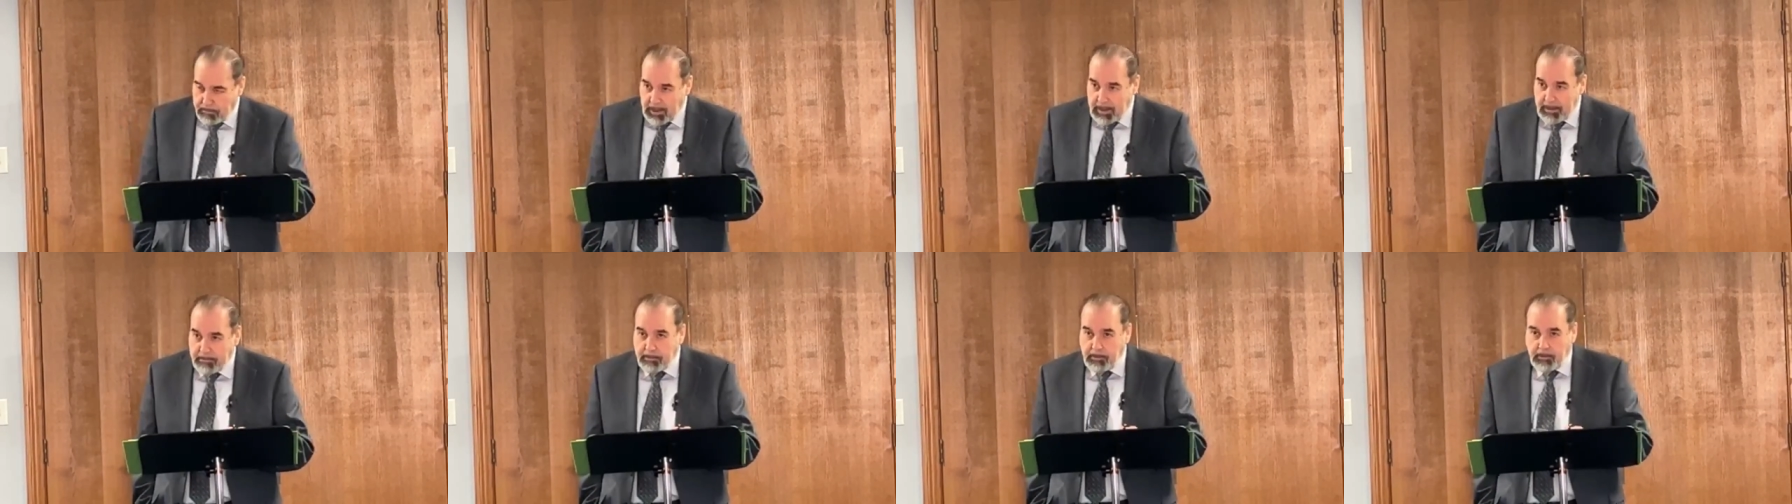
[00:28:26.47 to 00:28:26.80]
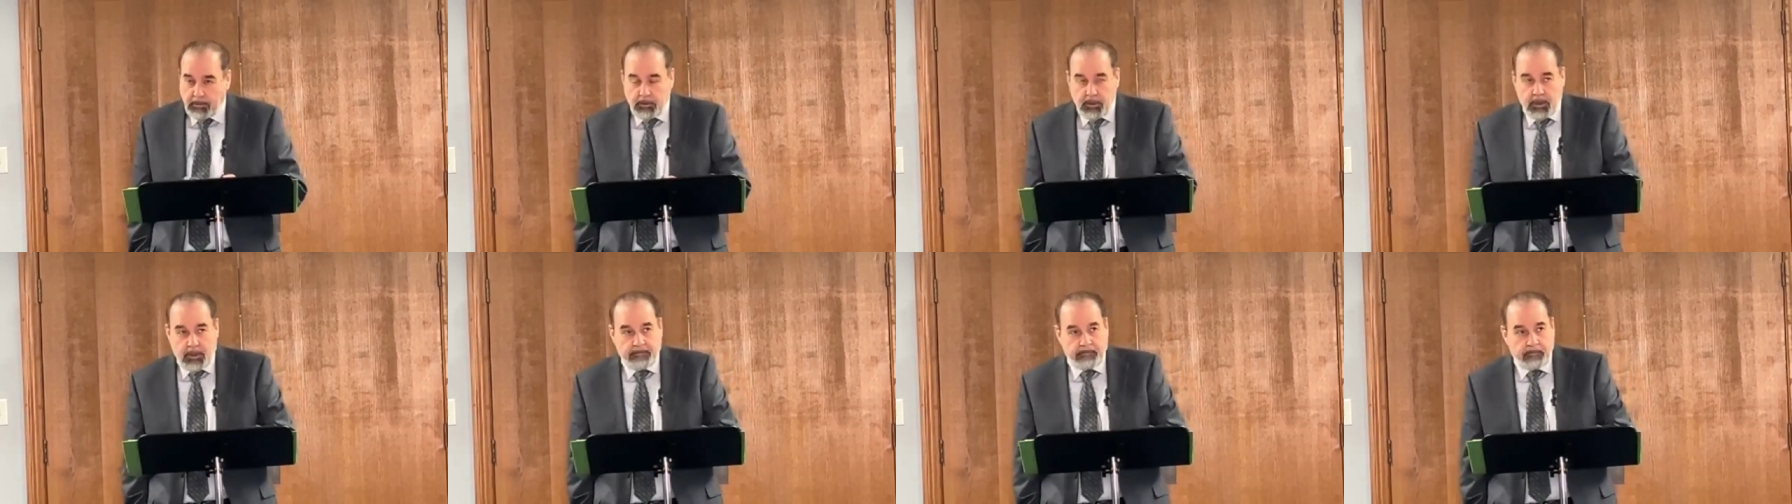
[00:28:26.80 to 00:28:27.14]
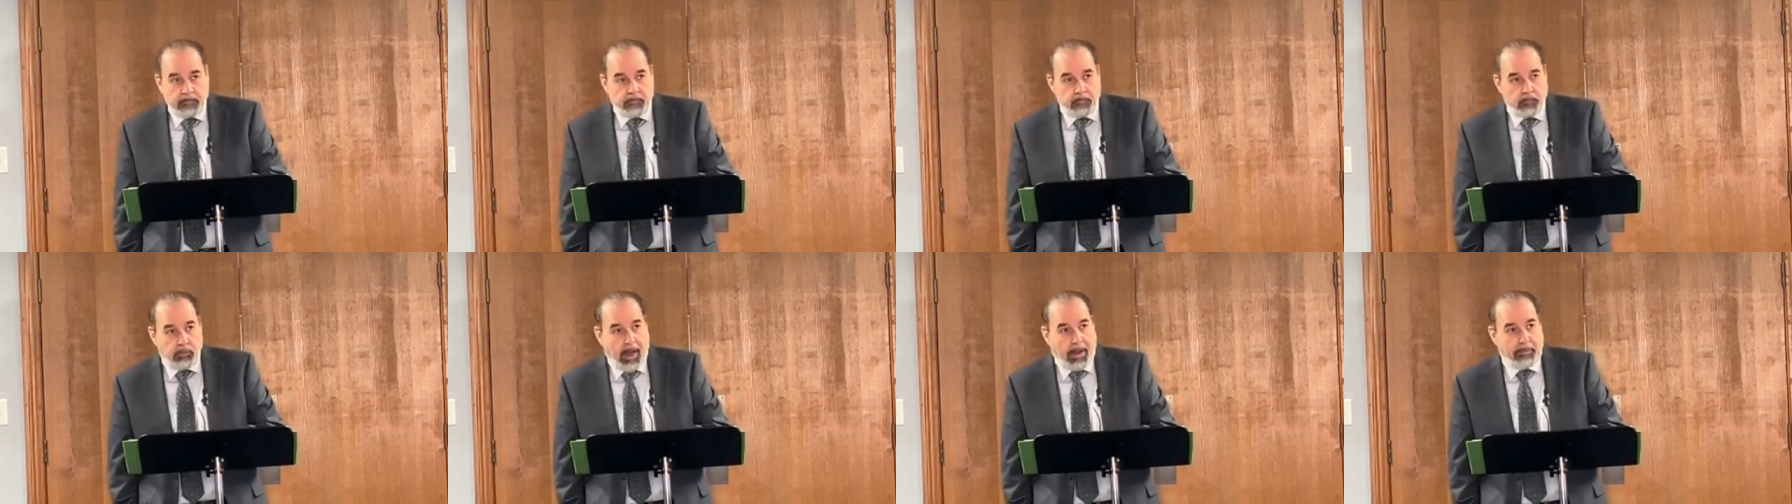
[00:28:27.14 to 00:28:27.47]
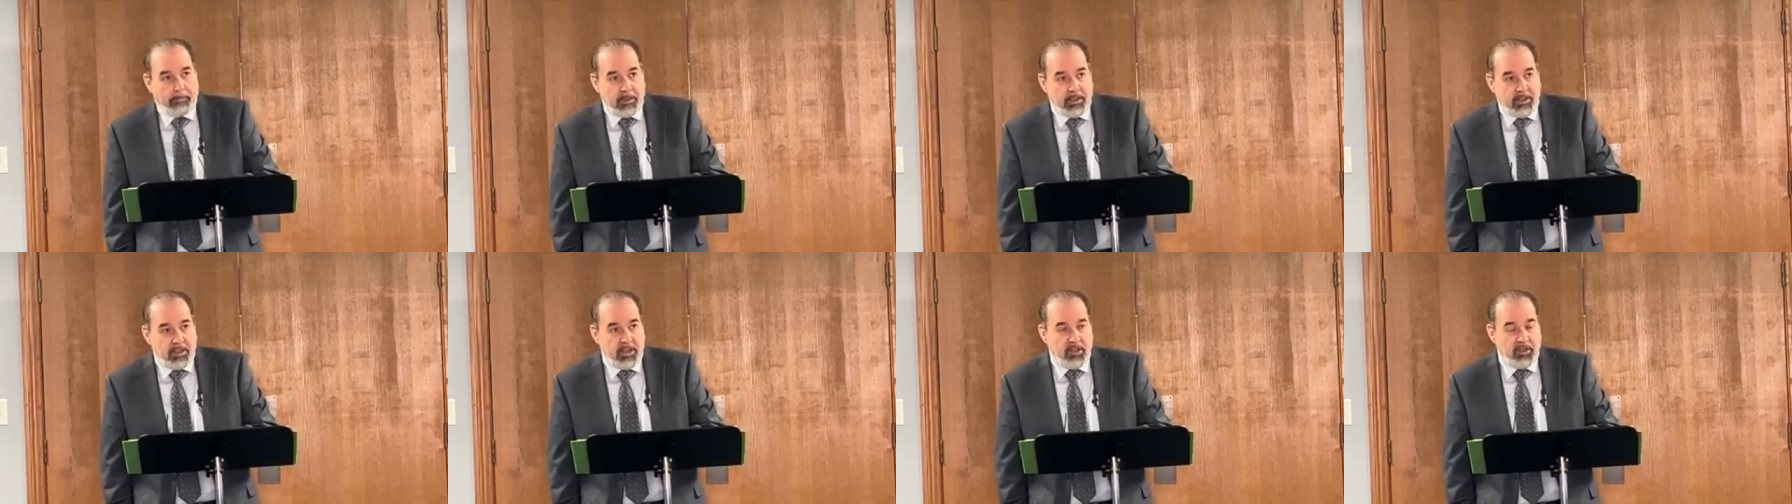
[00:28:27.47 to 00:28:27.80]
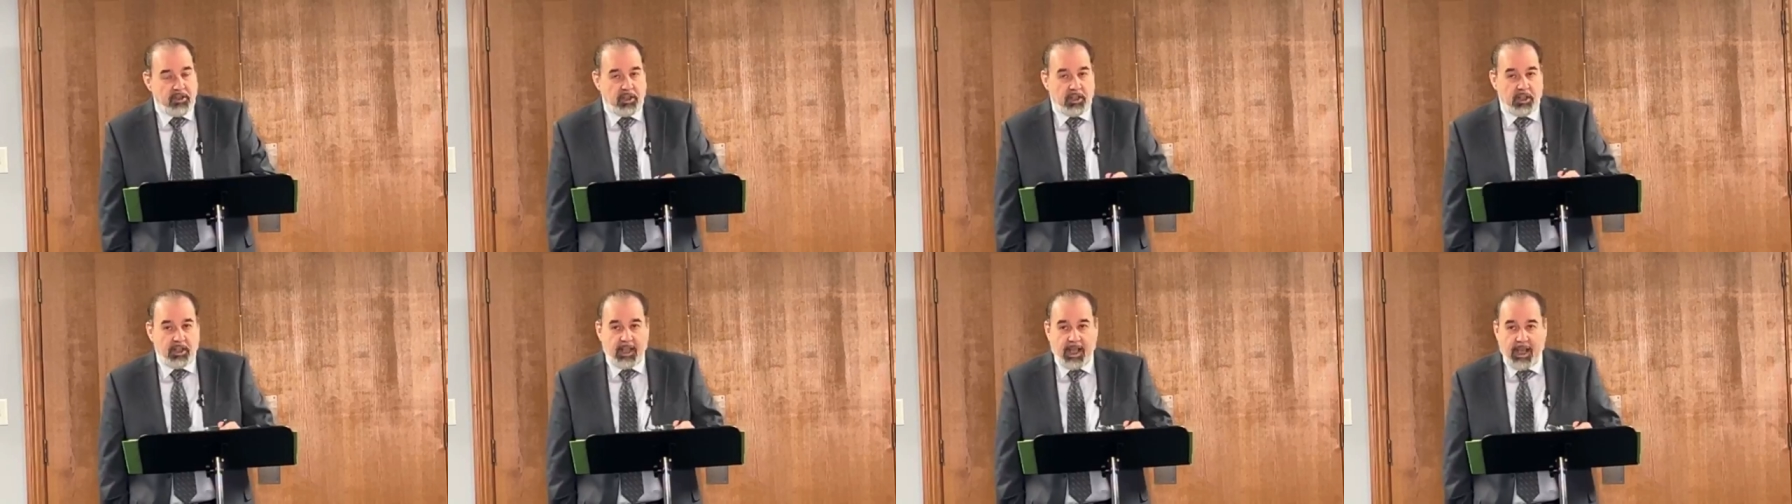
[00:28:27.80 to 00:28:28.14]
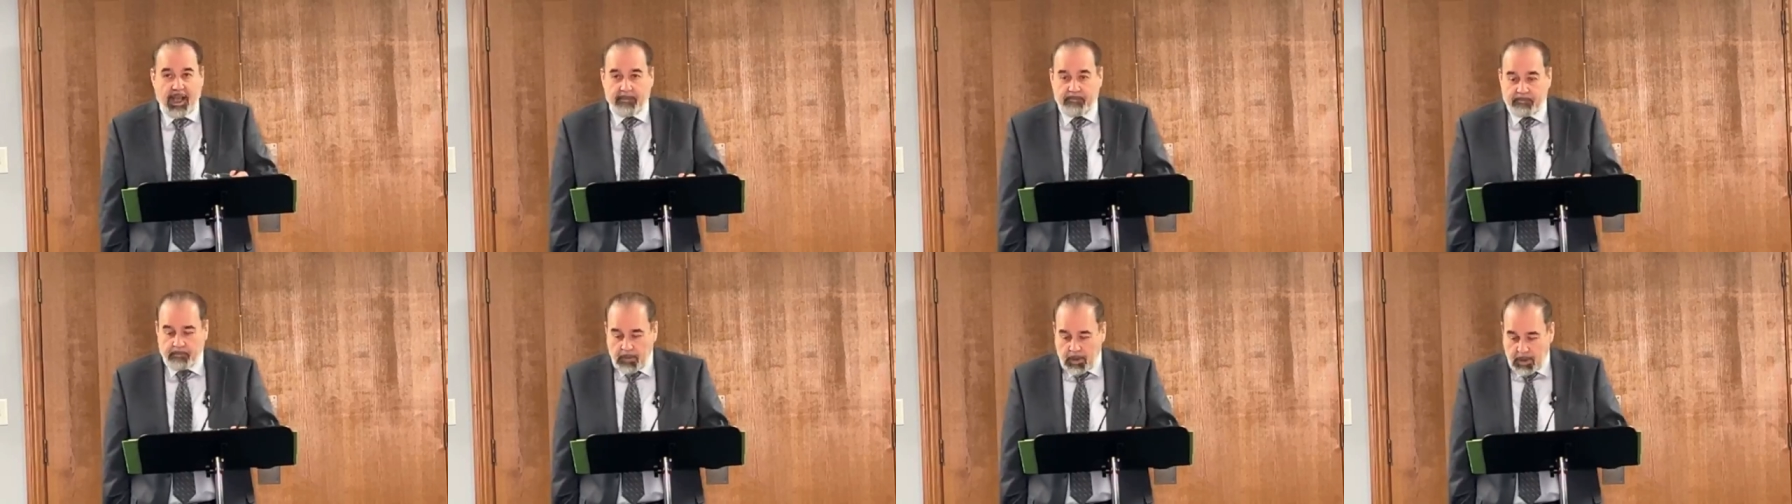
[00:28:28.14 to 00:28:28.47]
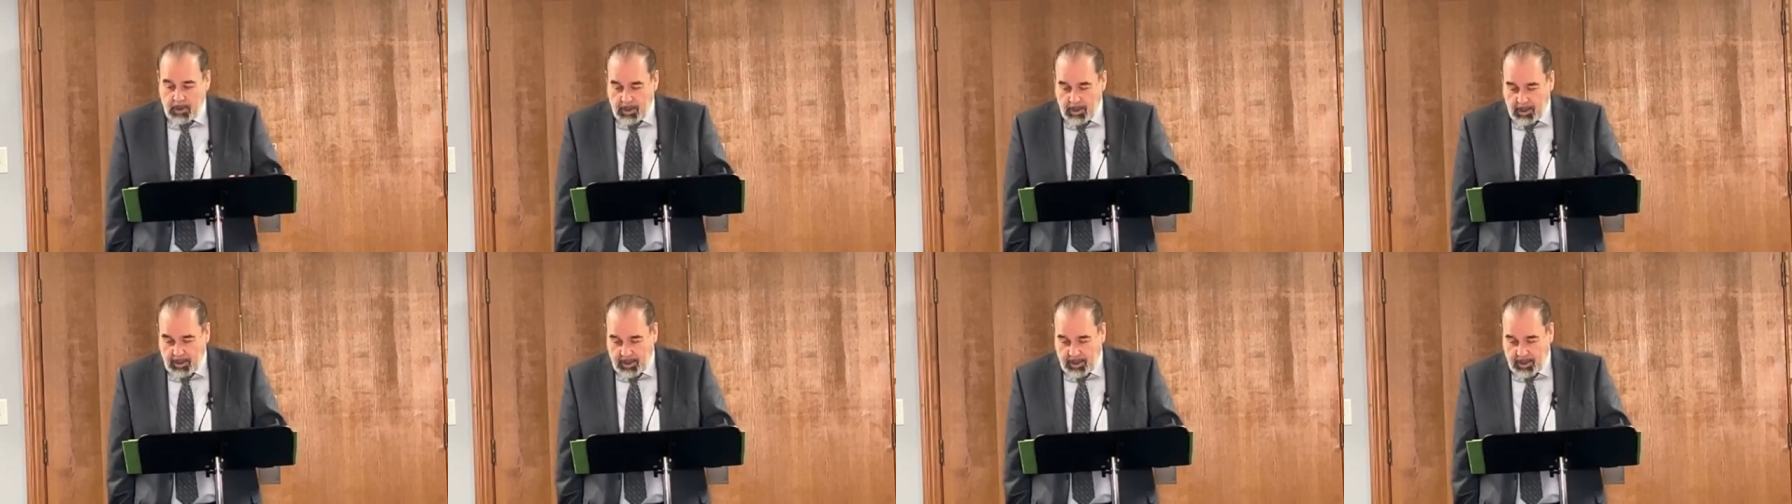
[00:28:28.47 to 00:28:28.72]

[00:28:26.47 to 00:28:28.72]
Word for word: people's proposition that